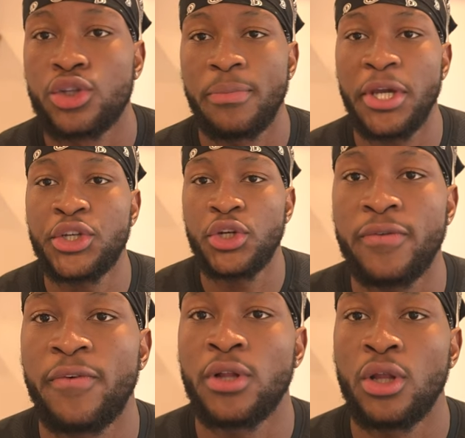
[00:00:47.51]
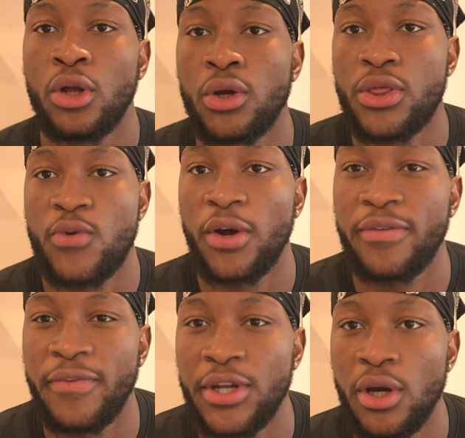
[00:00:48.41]
To make sure you follow along throughout
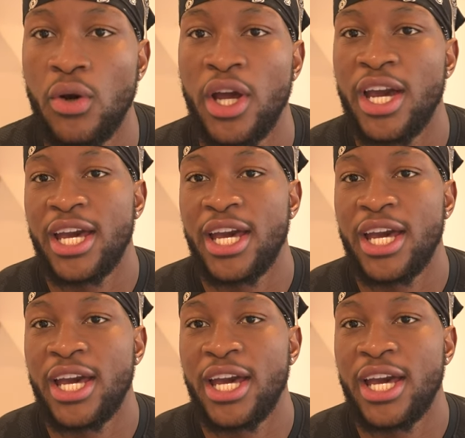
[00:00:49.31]
the video,